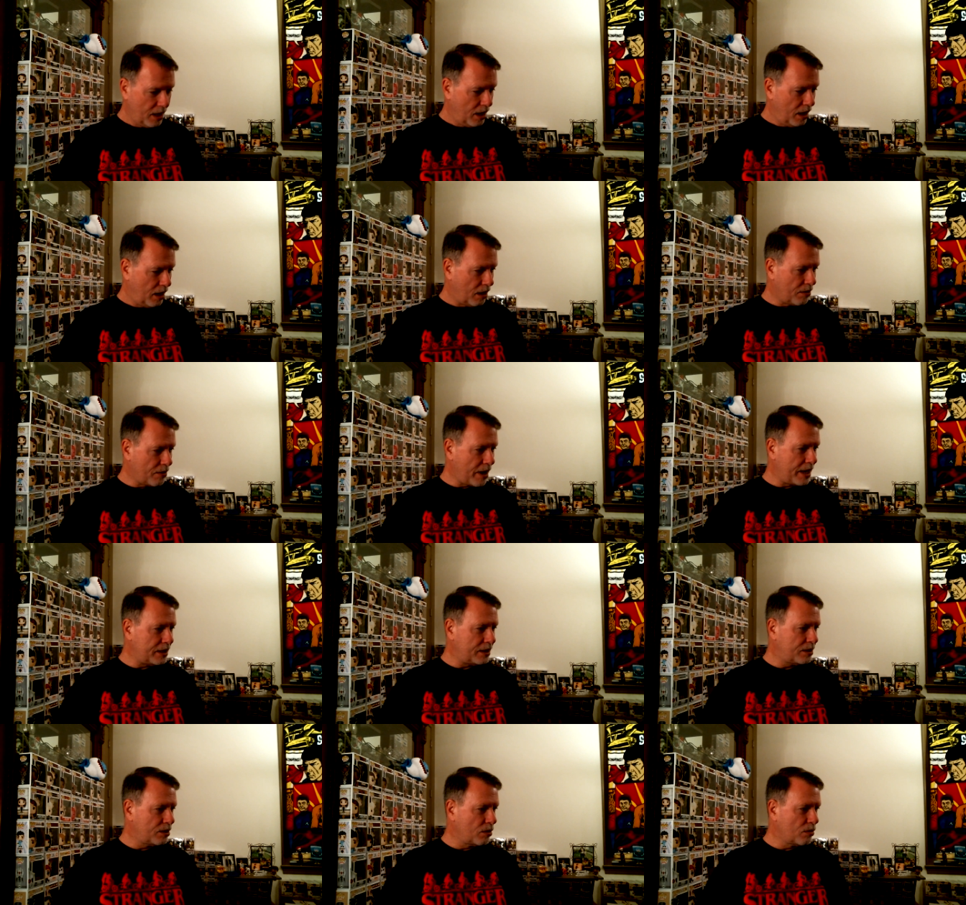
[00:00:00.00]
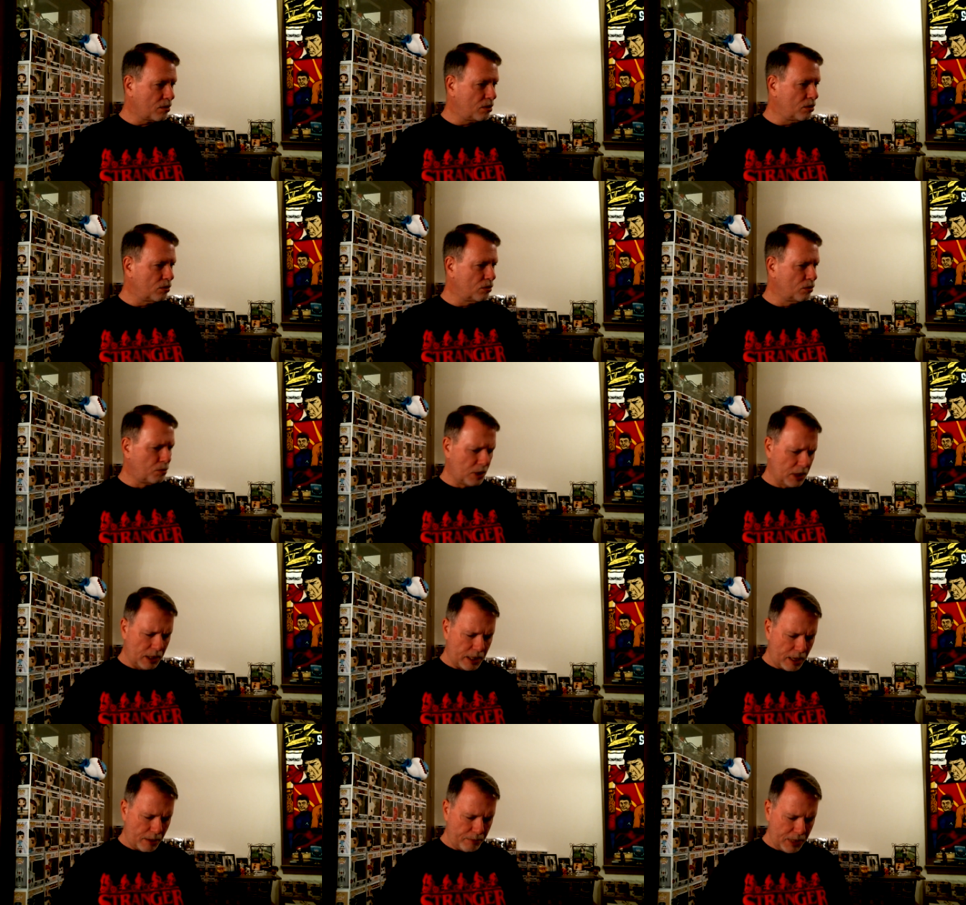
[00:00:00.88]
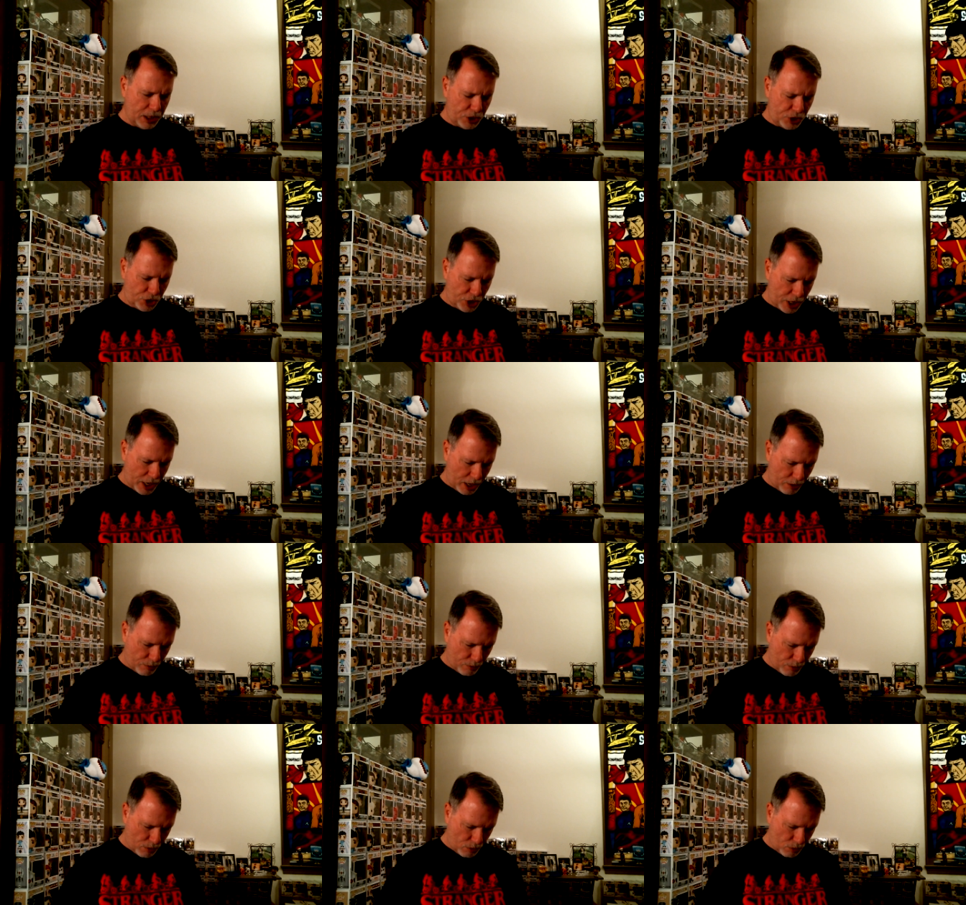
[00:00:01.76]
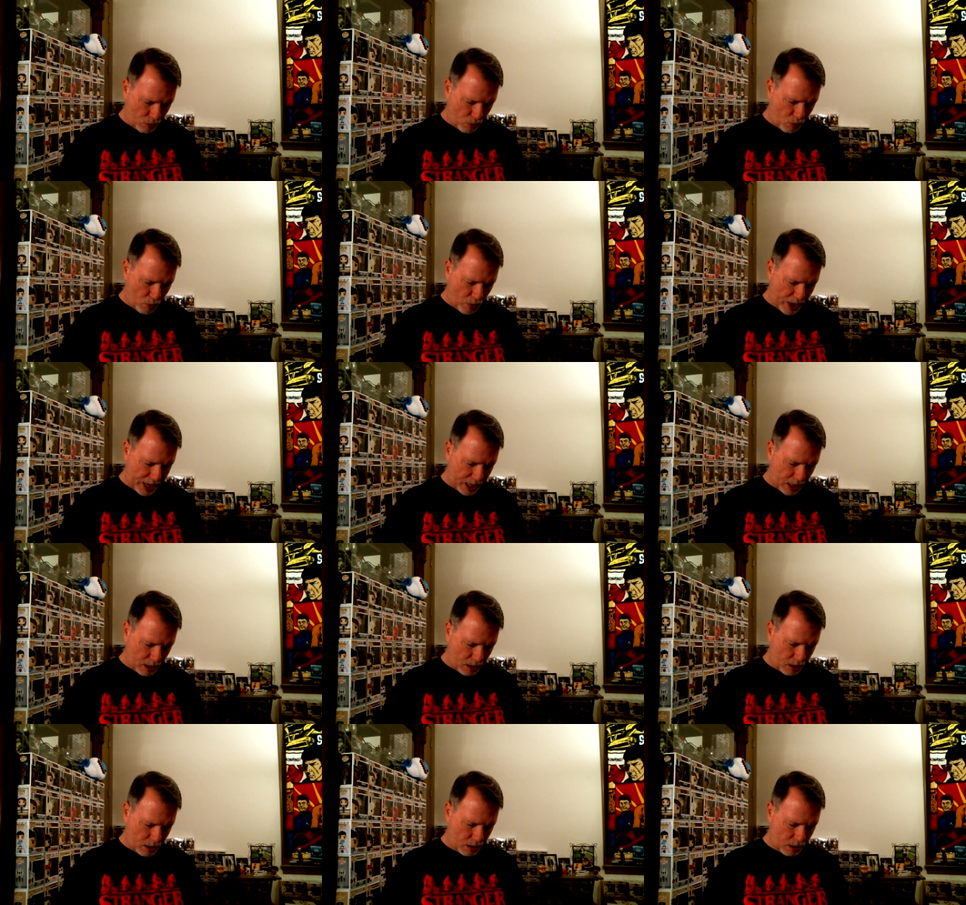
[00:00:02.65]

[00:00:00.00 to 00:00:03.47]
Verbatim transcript: All right, so cool. But let me check real quick